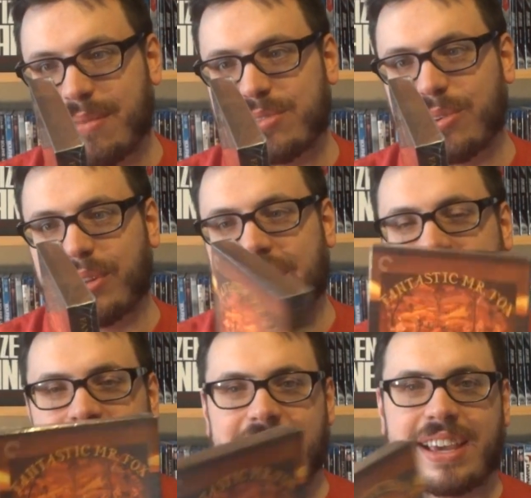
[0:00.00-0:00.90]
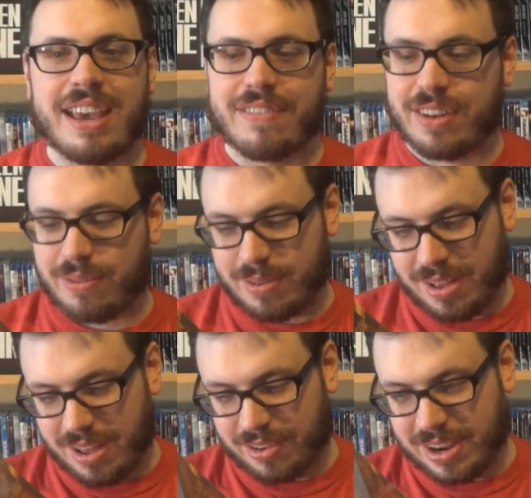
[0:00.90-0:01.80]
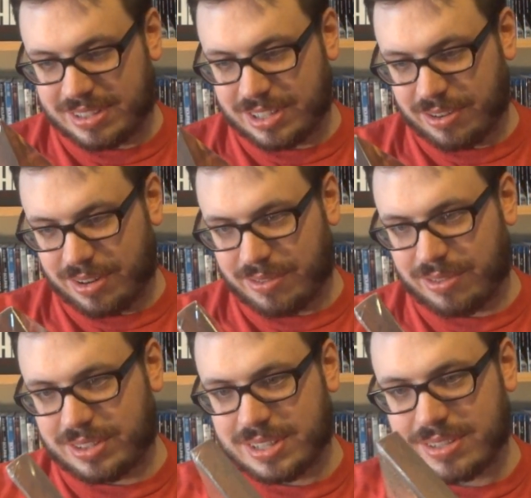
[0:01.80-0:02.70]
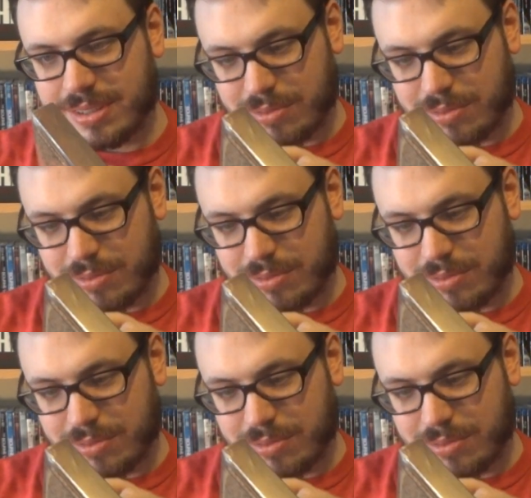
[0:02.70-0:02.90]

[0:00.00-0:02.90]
I'm so glad that they gave it a Criterion release.